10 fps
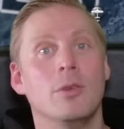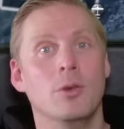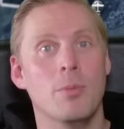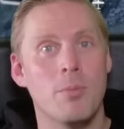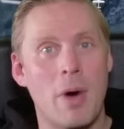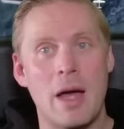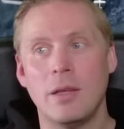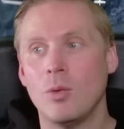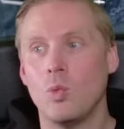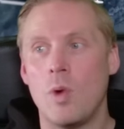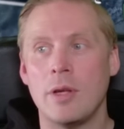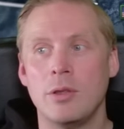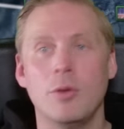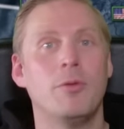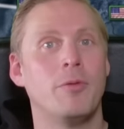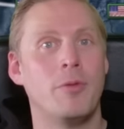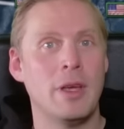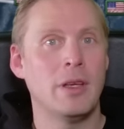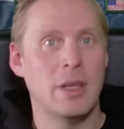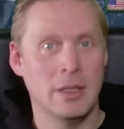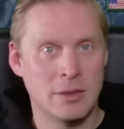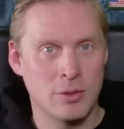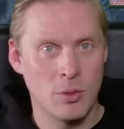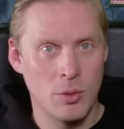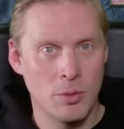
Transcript: you might, when you think it's